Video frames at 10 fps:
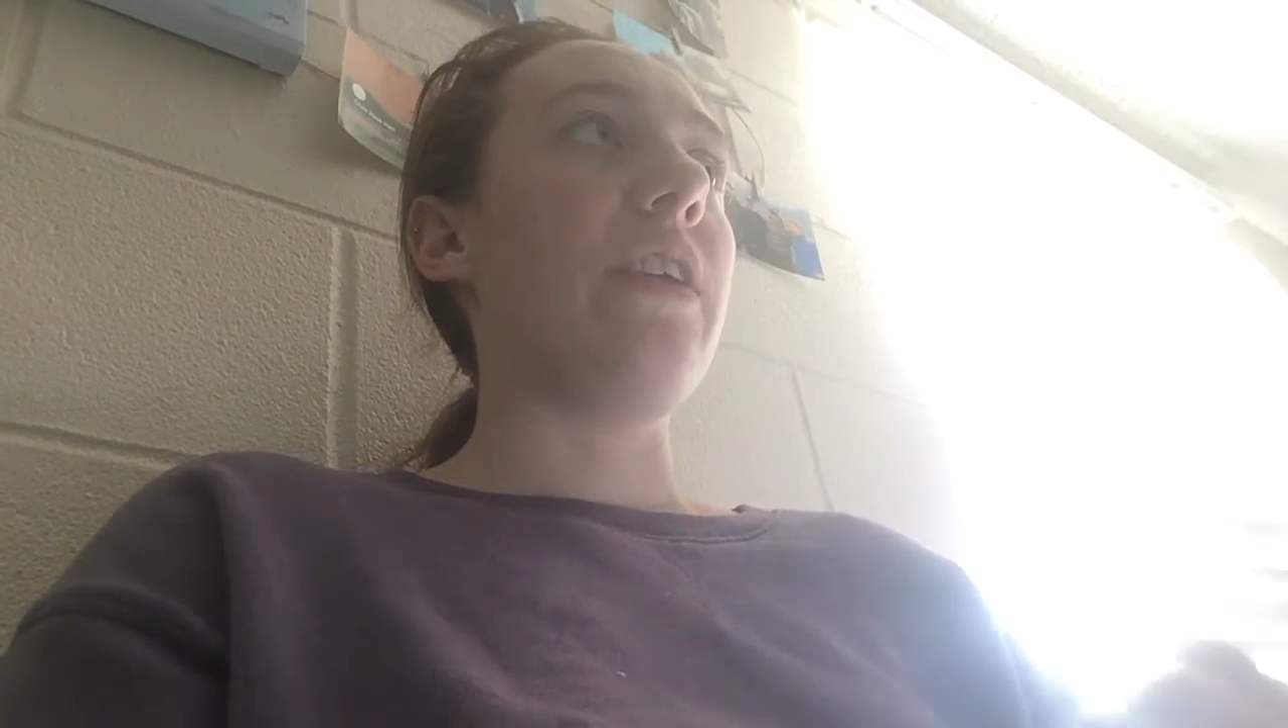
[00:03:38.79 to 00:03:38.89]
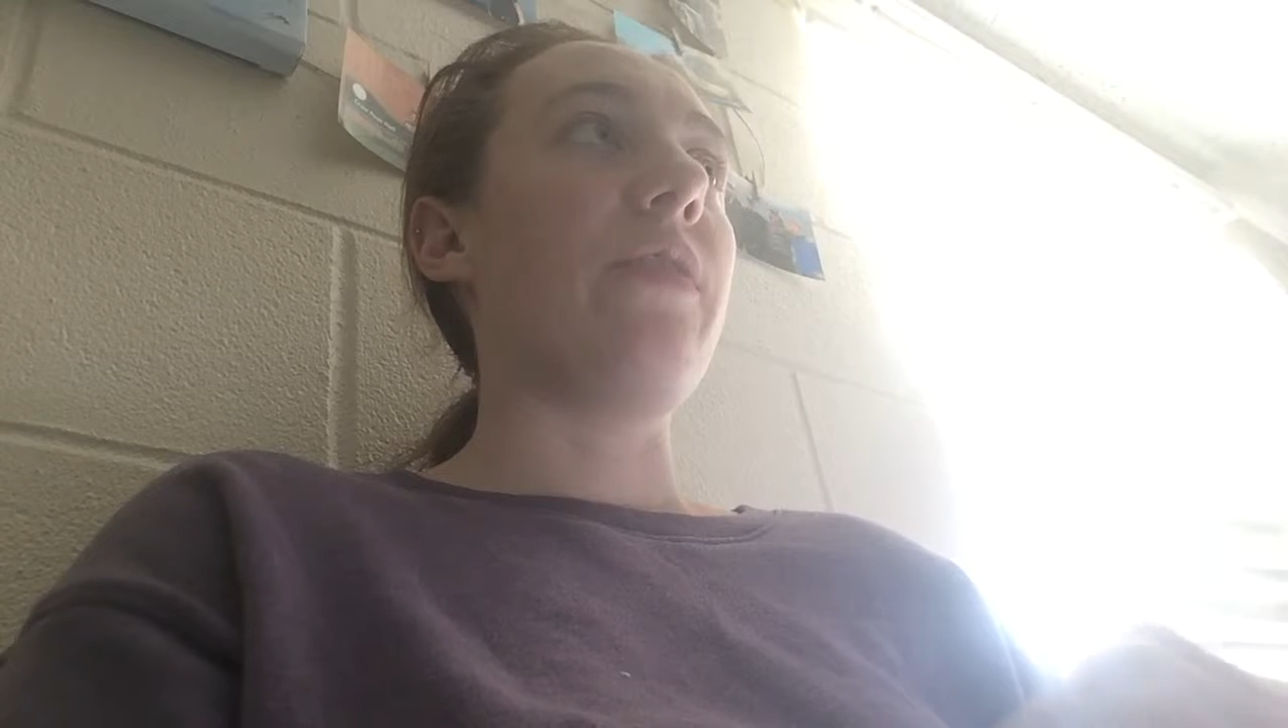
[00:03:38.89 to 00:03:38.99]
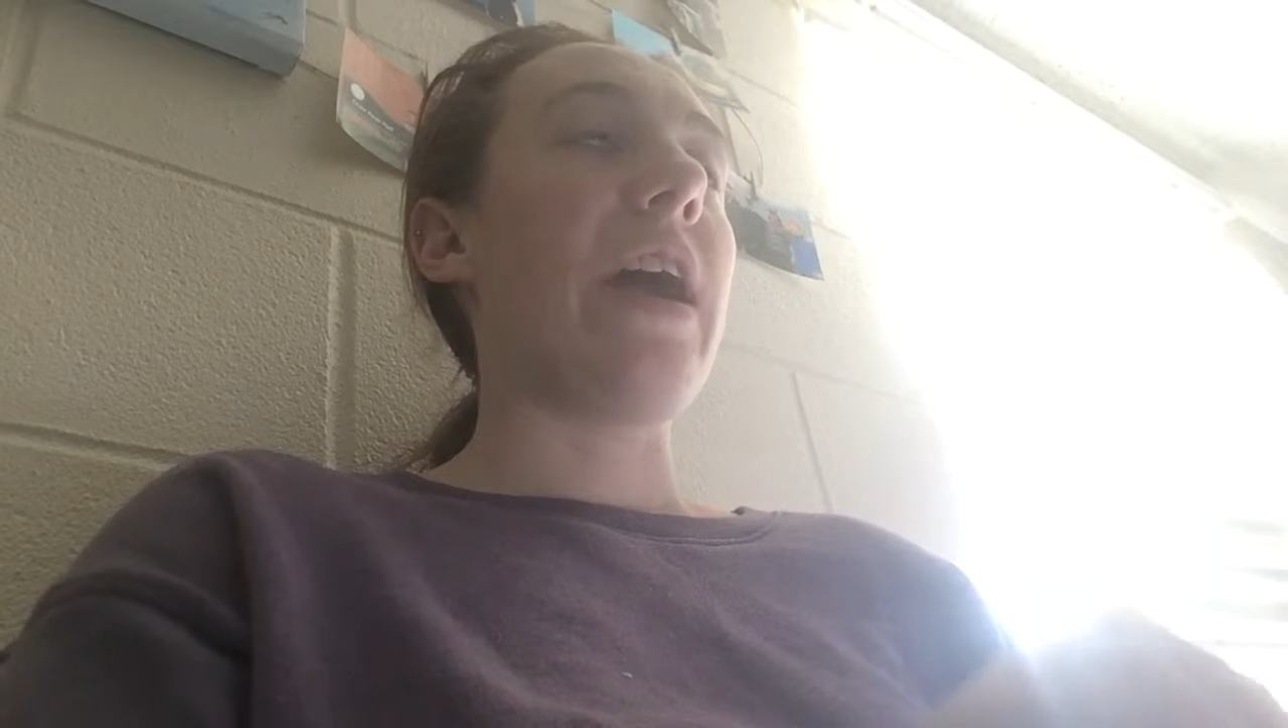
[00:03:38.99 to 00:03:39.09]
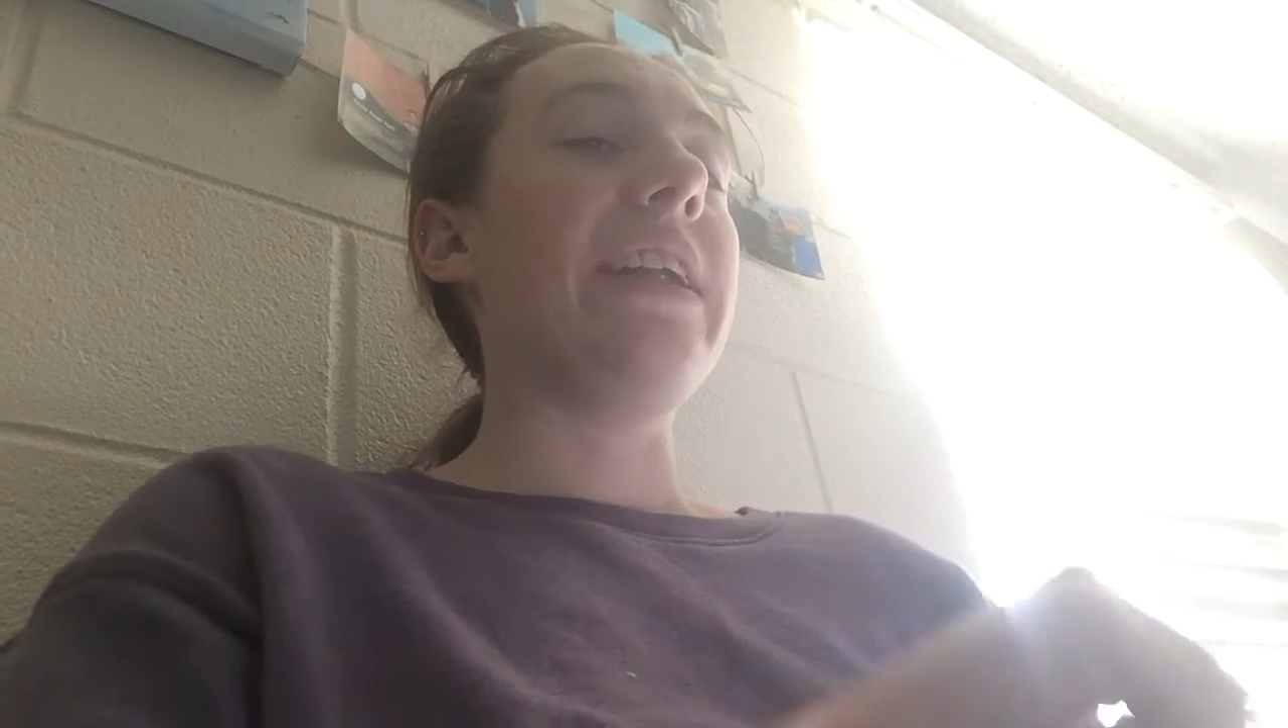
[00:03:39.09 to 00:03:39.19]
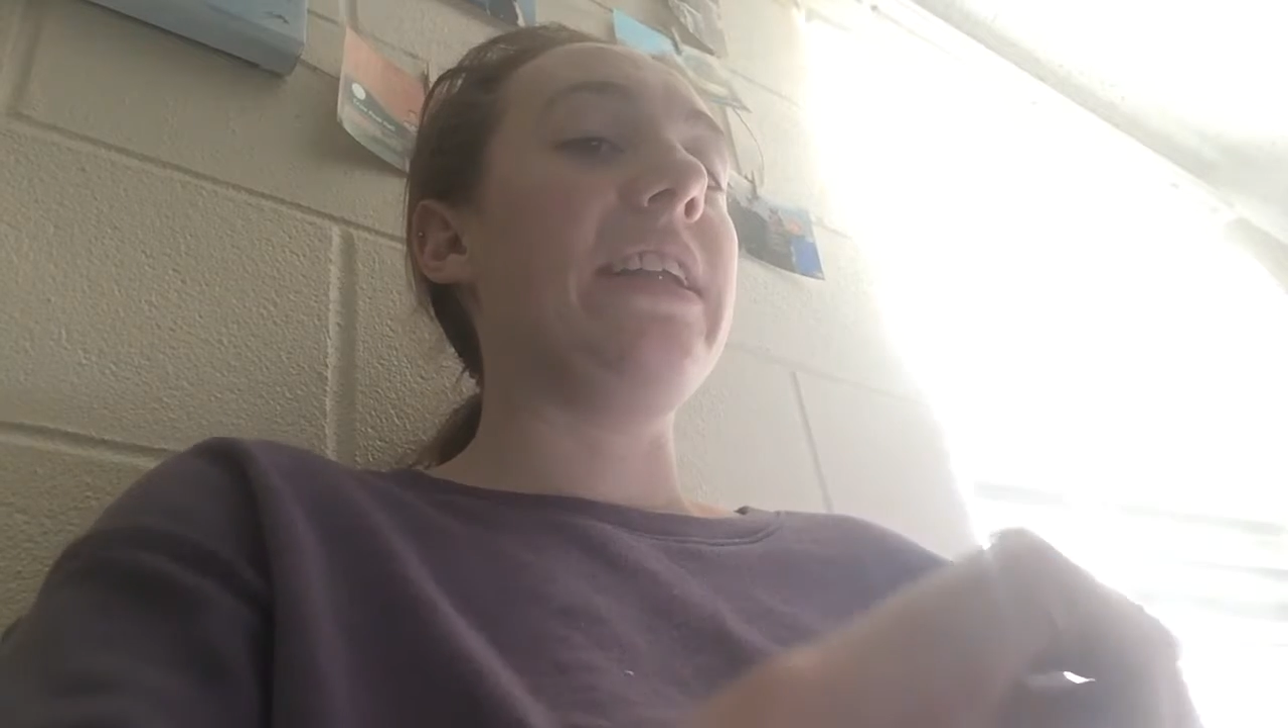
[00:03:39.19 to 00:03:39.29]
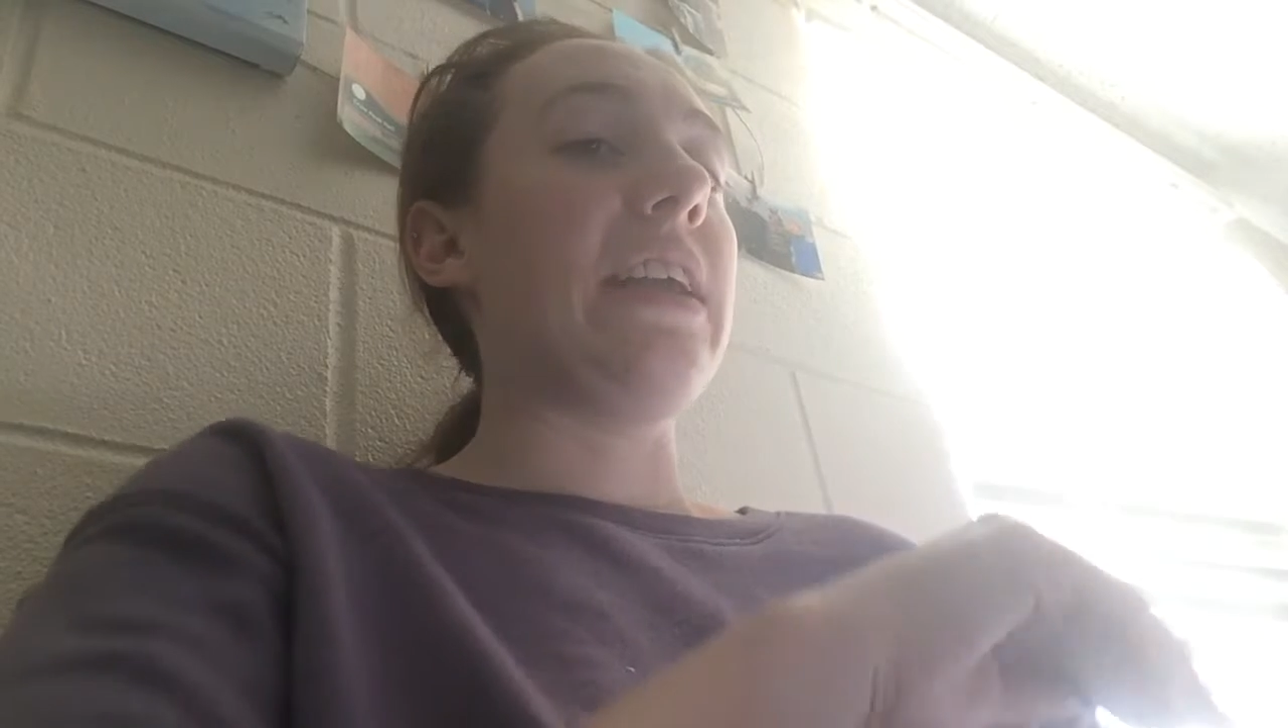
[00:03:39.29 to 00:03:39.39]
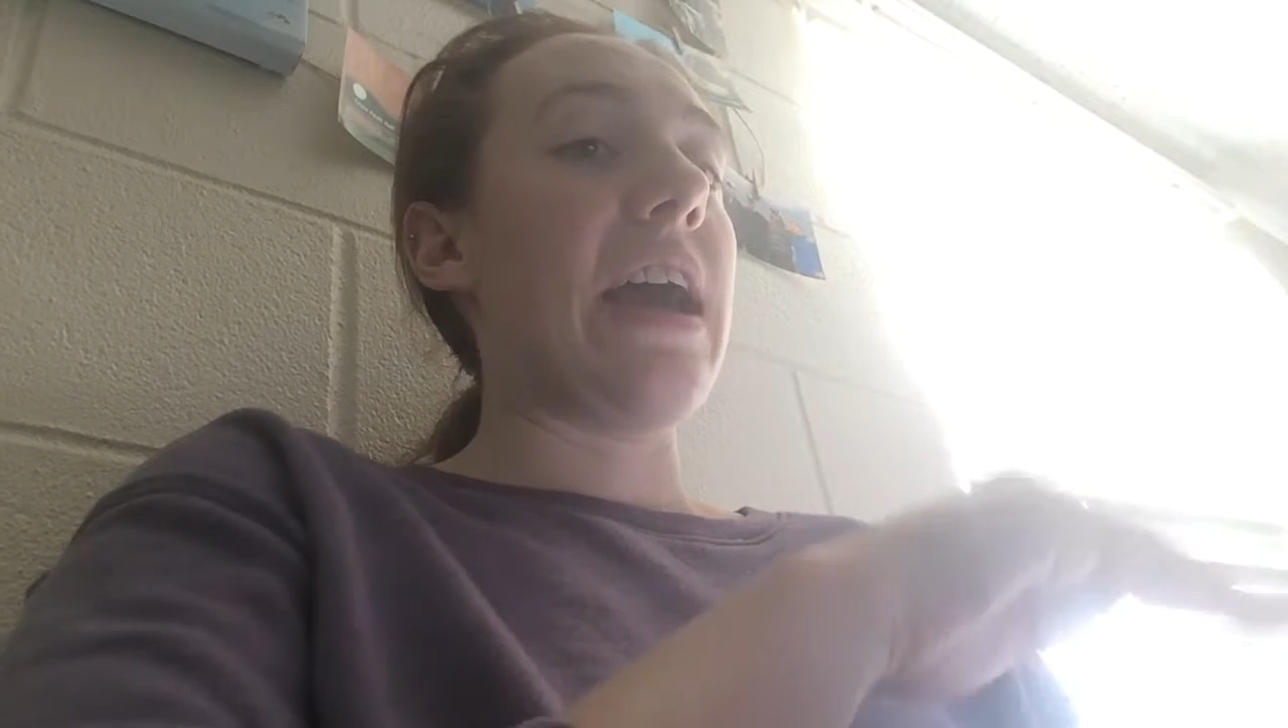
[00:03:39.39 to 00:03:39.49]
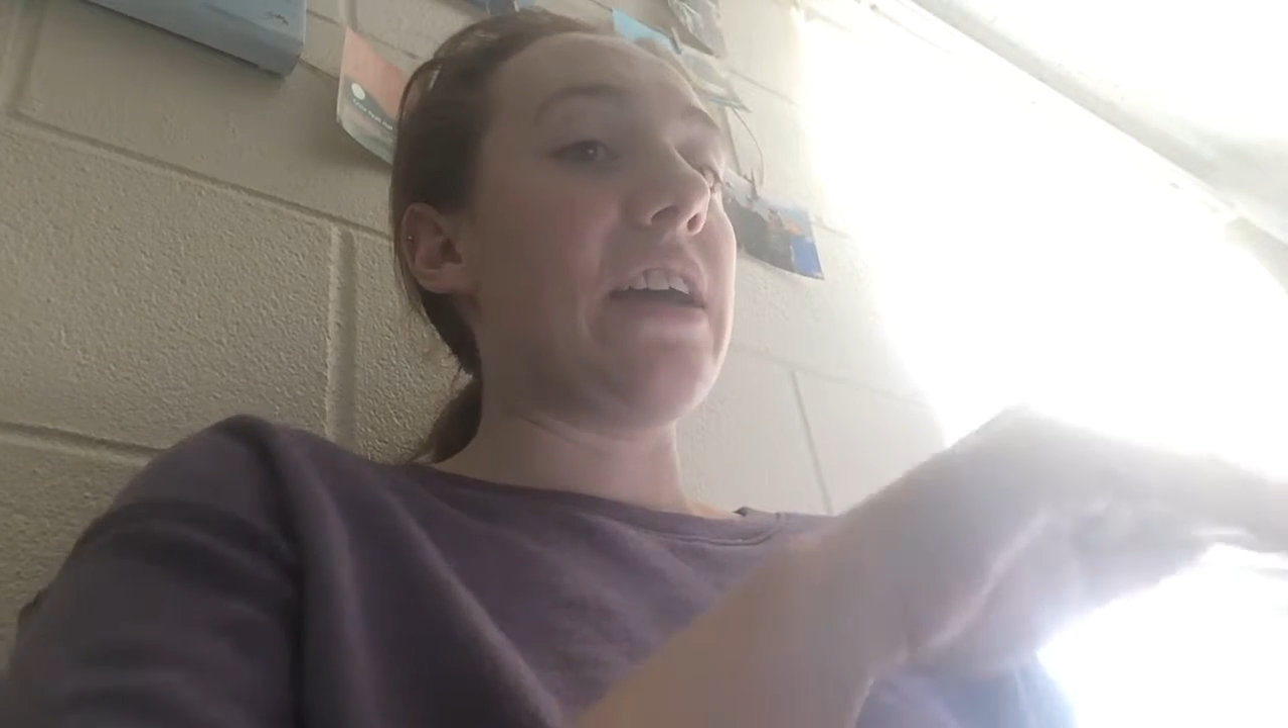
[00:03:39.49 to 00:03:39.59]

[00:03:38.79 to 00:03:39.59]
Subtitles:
they're writing it